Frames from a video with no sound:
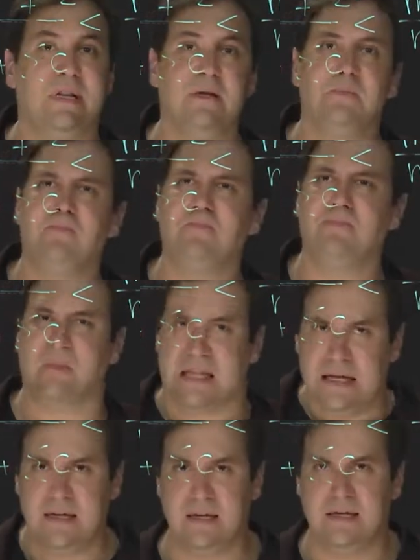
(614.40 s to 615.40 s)
Well,
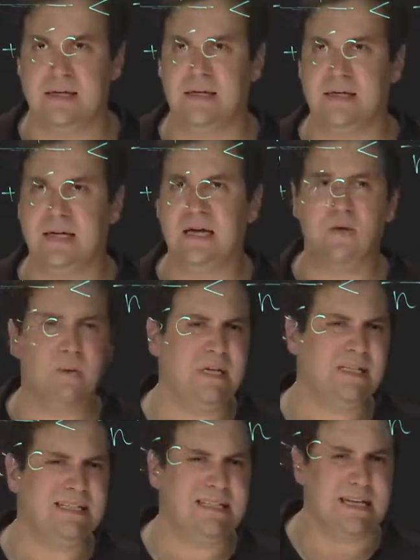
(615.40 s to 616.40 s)
can
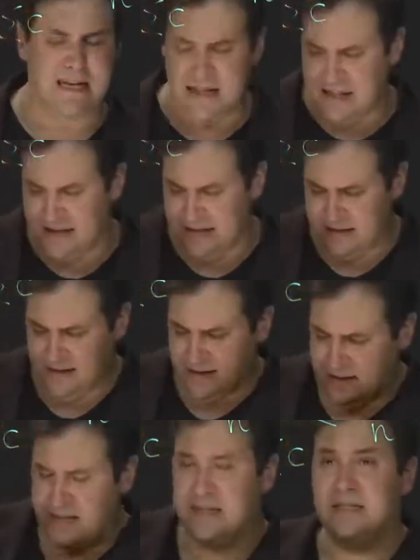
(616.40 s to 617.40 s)
we say
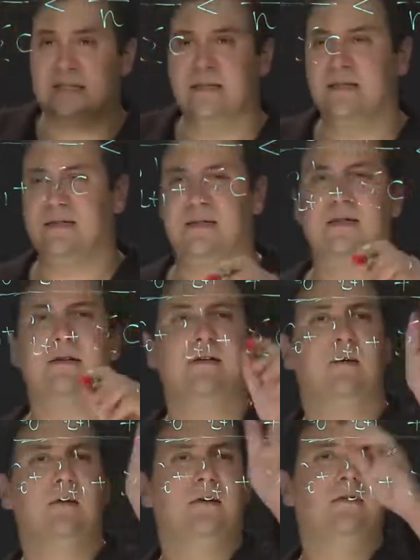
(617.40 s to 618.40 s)
that this
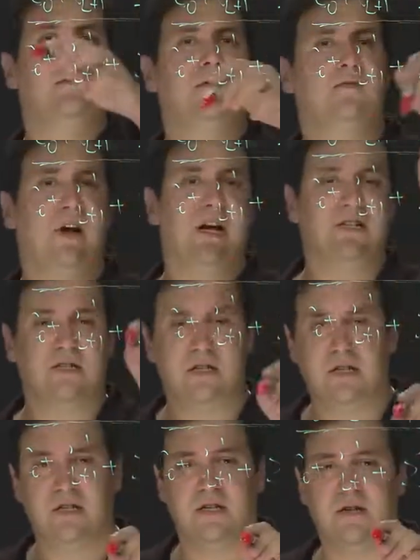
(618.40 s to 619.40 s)

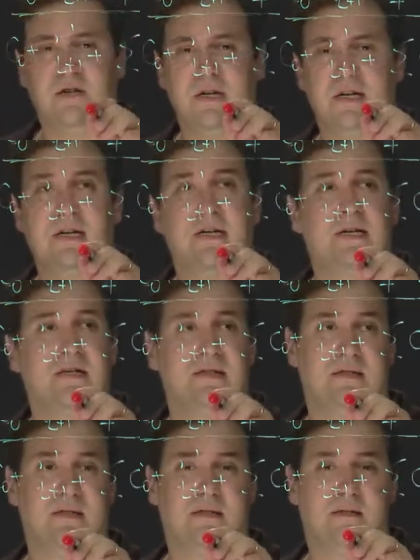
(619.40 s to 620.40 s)
fraction here
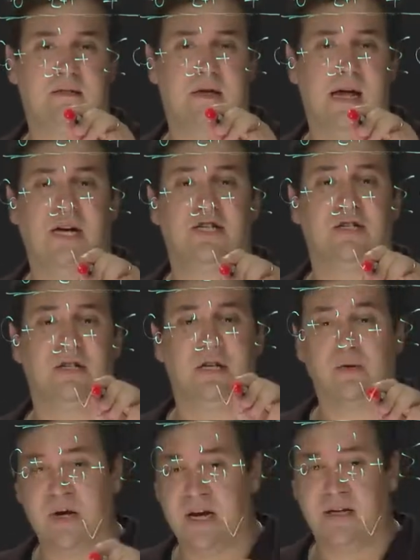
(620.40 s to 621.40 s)
is
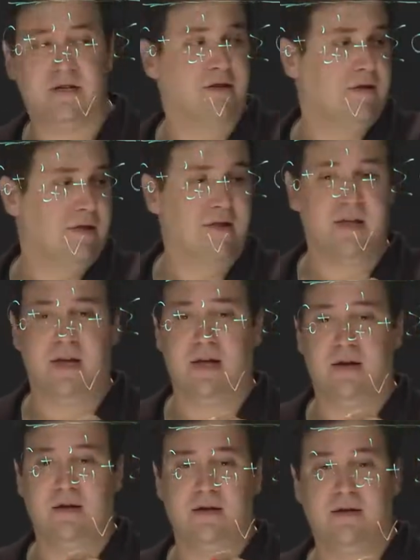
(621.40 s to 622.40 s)
actually greater
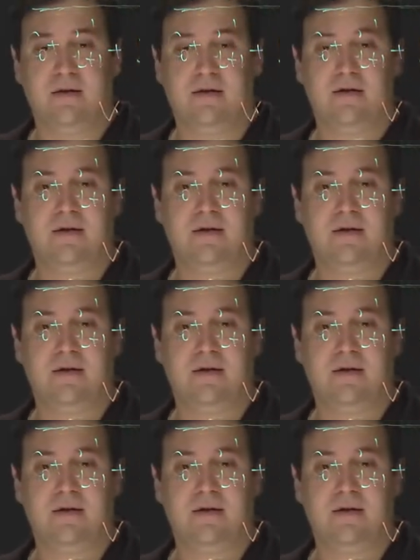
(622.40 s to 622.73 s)
than